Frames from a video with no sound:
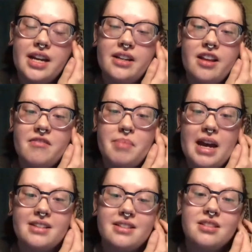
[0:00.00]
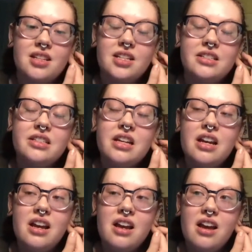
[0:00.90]
Loft Pass incident.
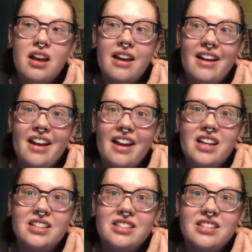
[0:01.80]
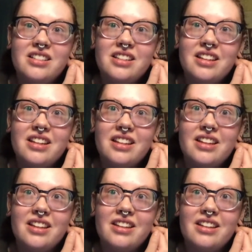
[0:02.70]
And
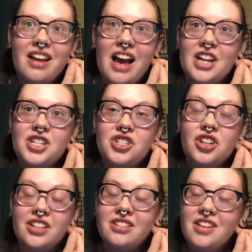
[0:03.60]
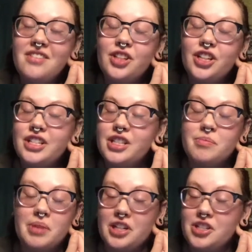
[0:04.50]
I shouldn't have looked at the
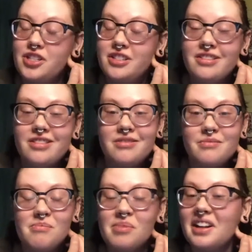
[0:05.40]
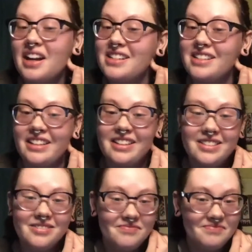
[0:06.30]
pictures, but I did.
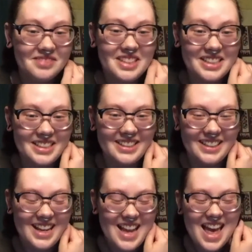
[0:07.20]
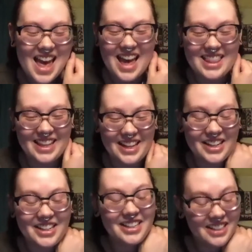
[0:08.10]
And
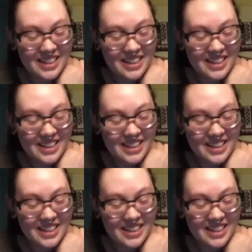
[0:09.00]
they're